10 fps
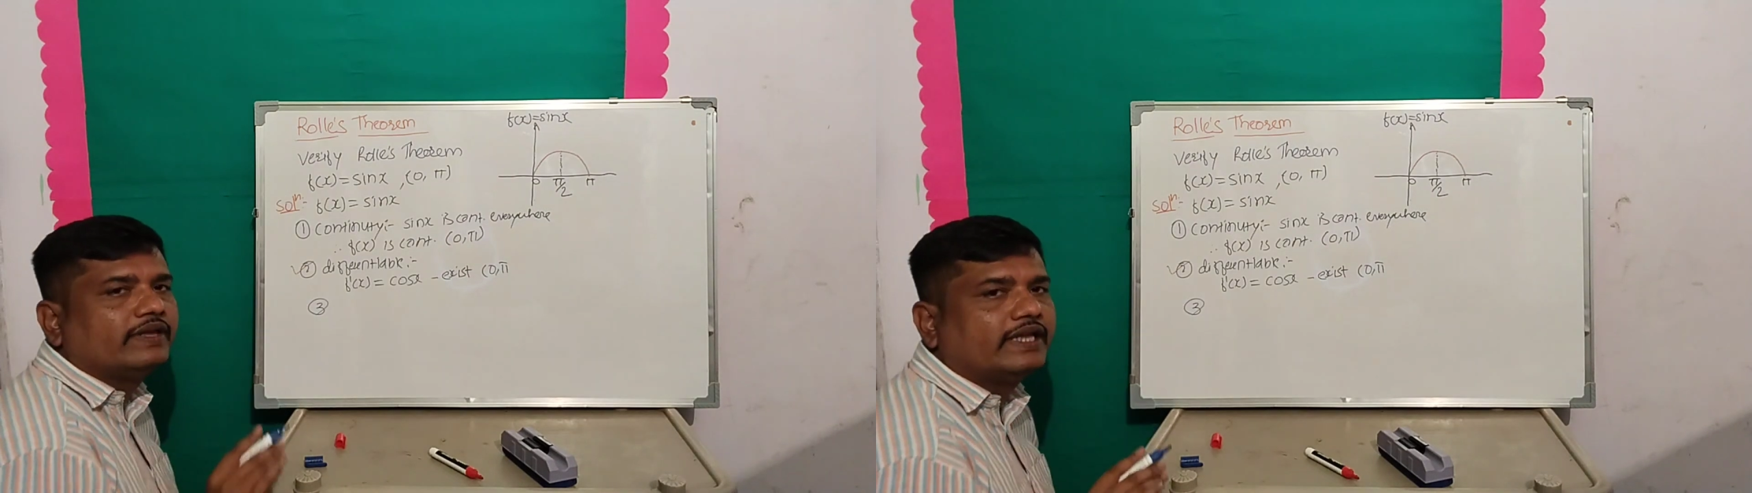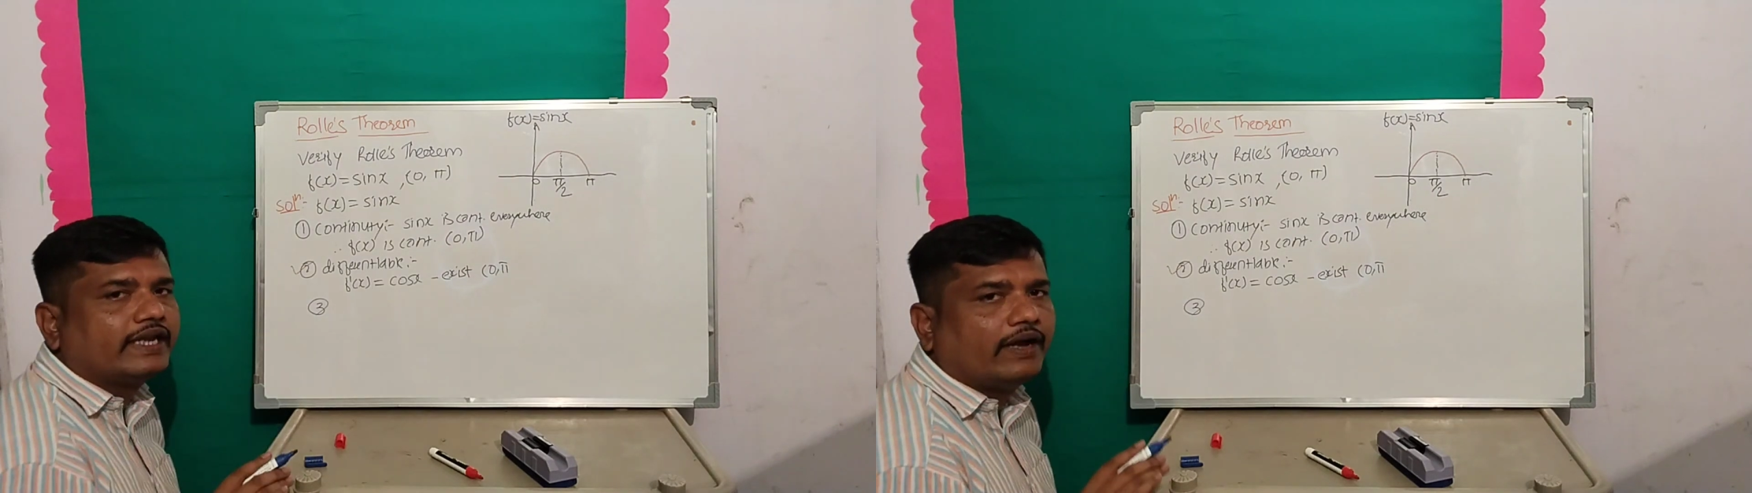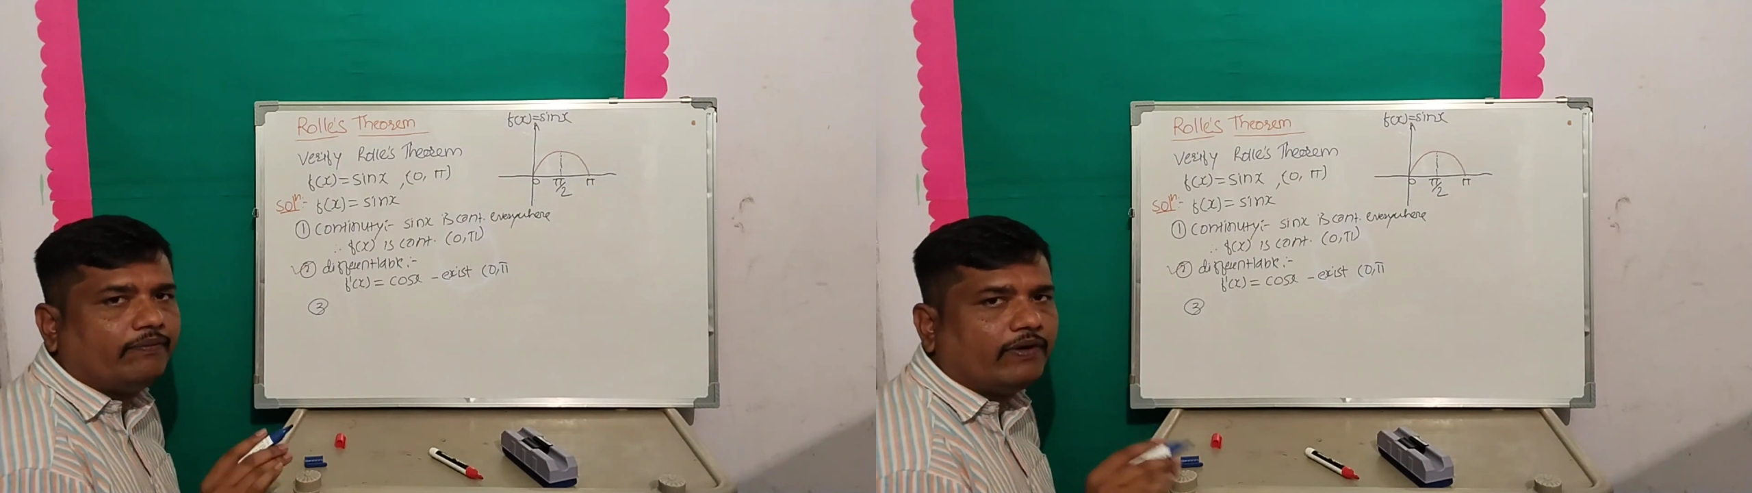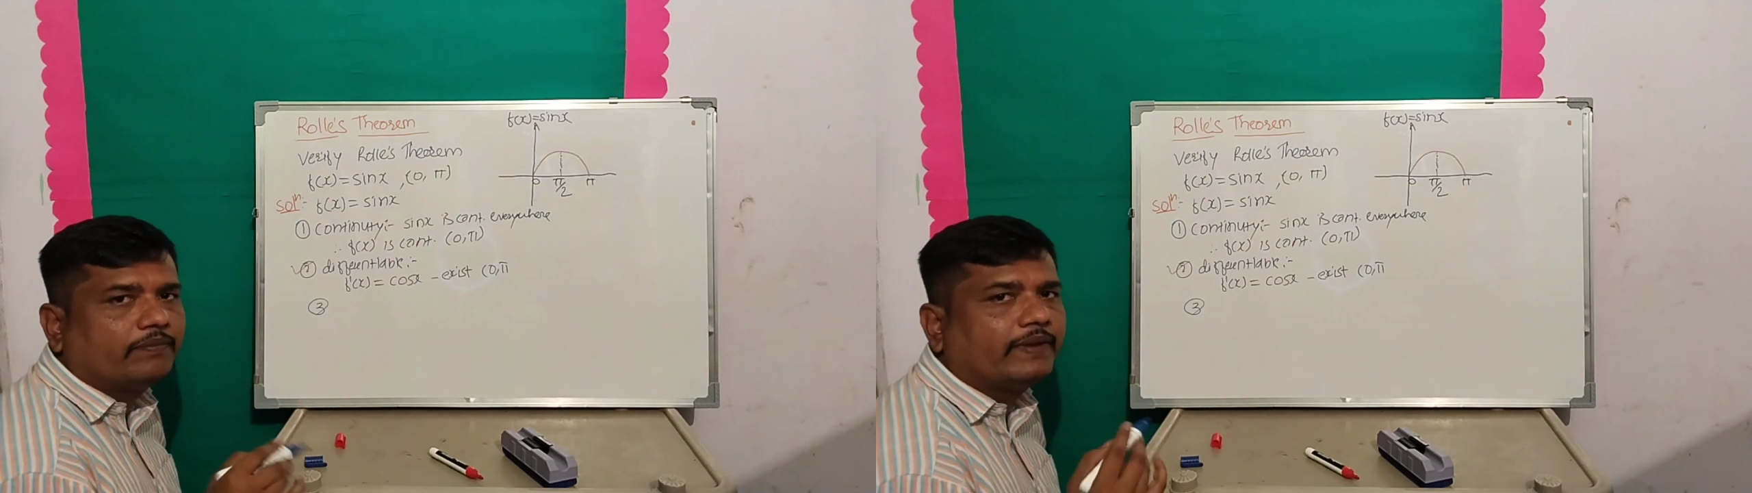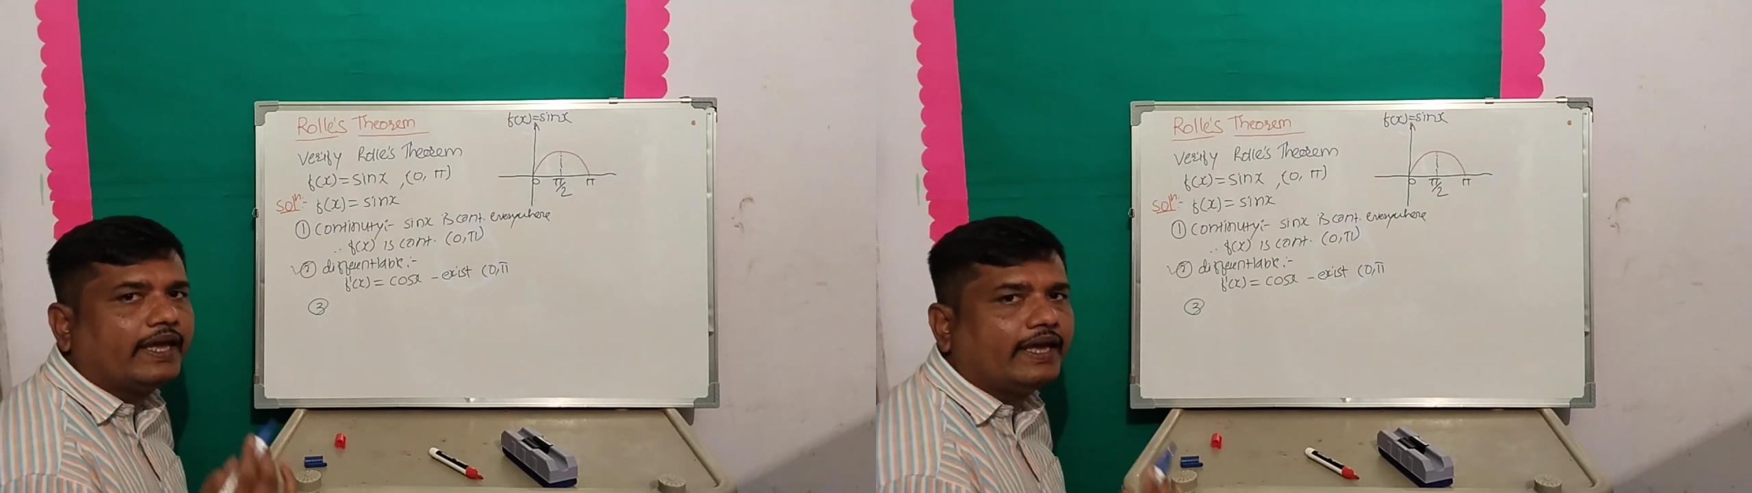whether f
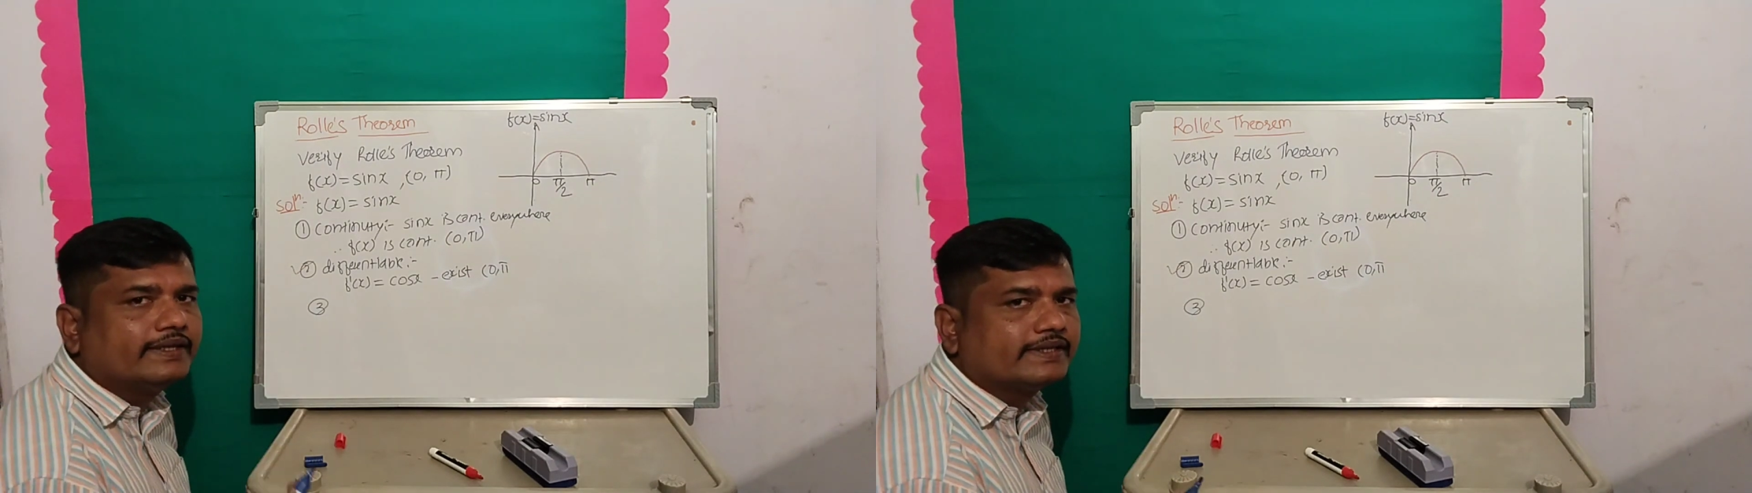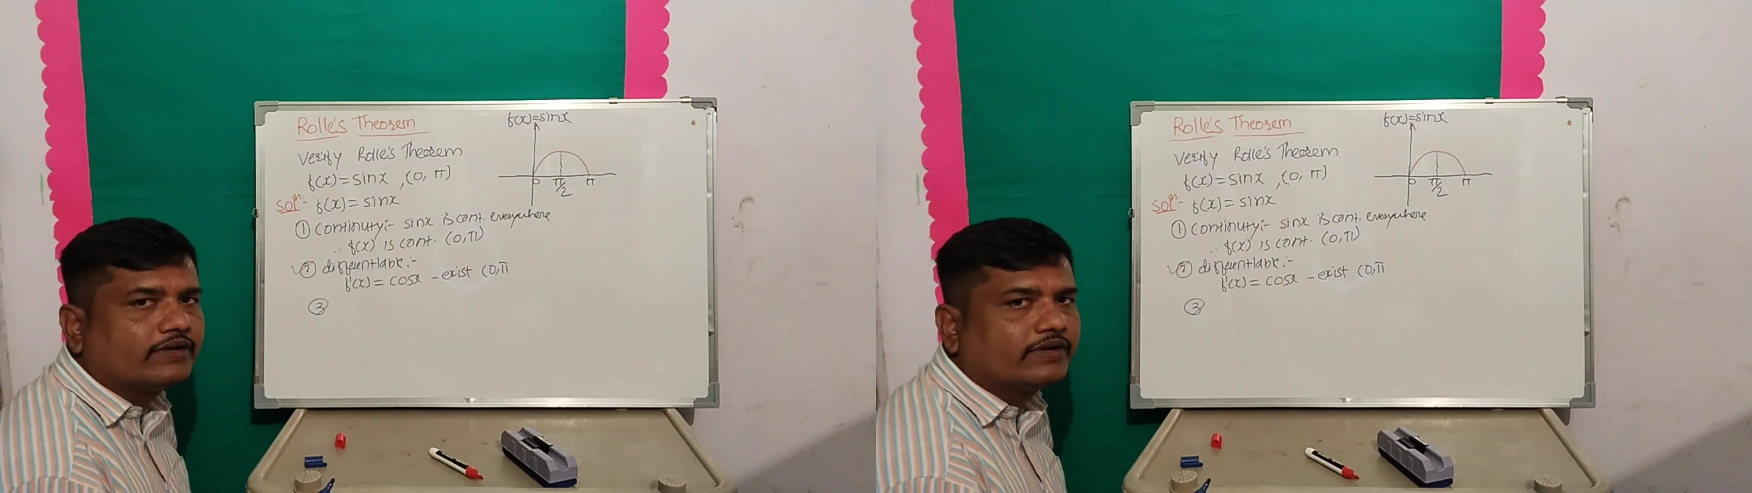of a is